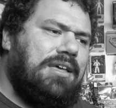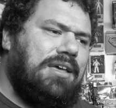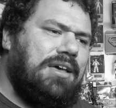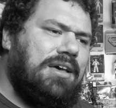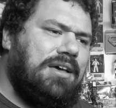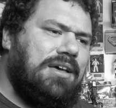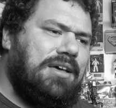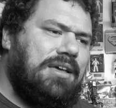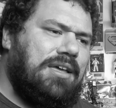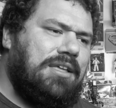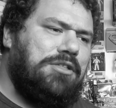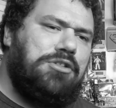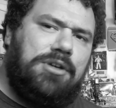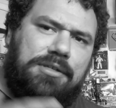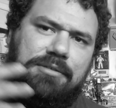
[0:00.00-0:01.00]

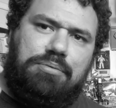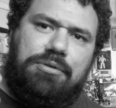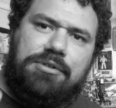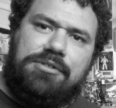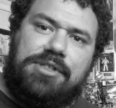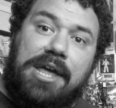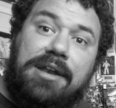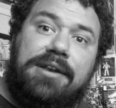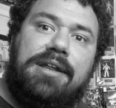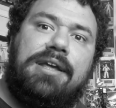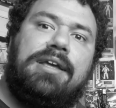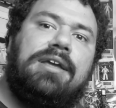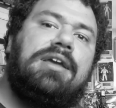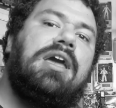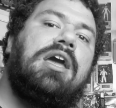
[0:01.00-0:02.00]
And just
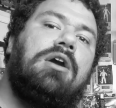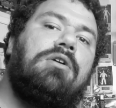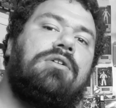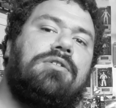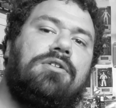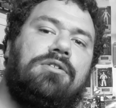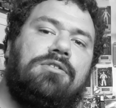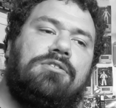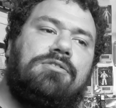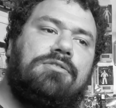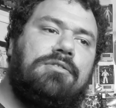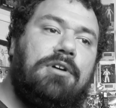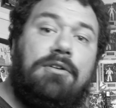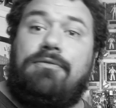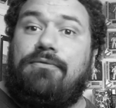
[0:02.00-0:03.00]
presenting characters
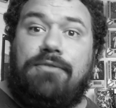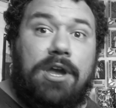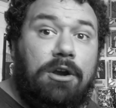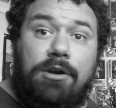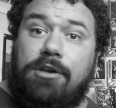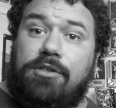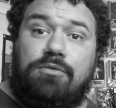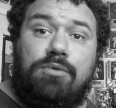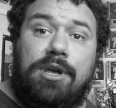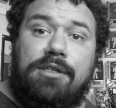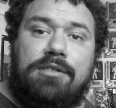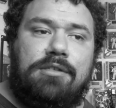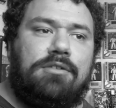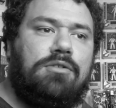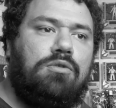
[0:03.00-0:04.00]
of various
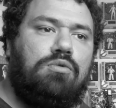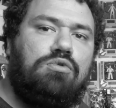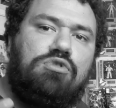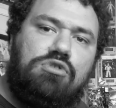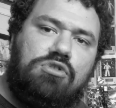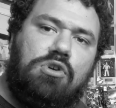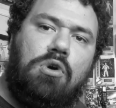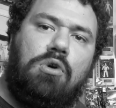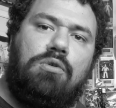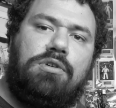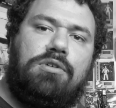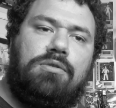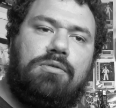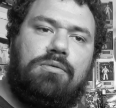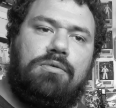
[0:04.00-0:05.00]
races who show
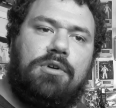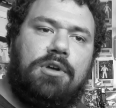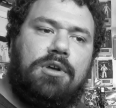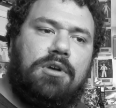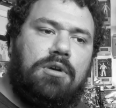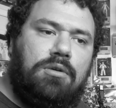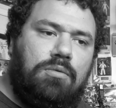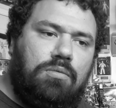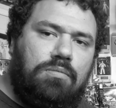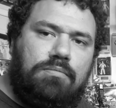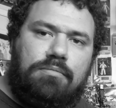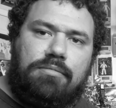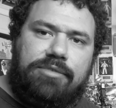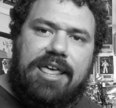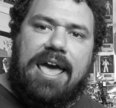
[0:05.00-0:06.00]
you
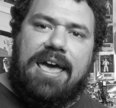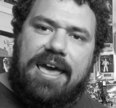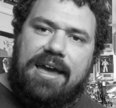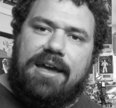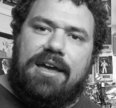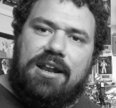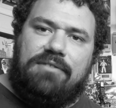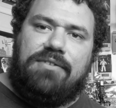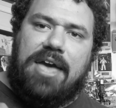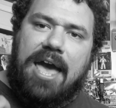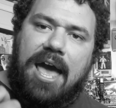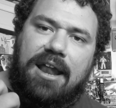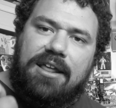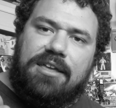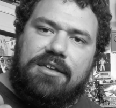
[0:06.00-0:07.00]
that kind of
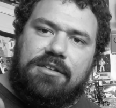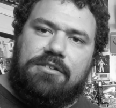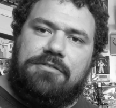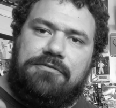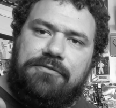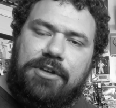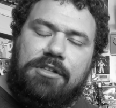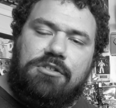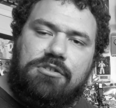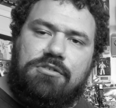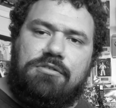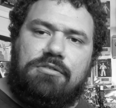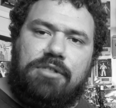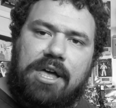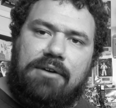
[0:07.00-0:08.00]
Atticus
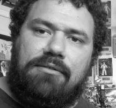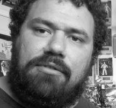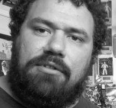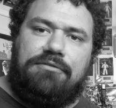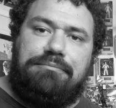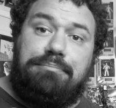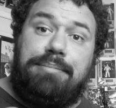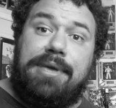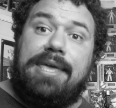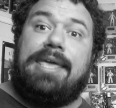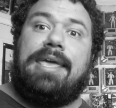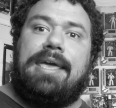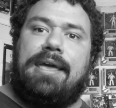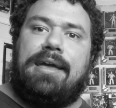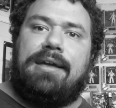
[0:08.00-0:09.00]
Finch level of
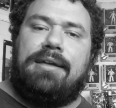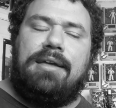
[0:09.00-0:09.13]
being.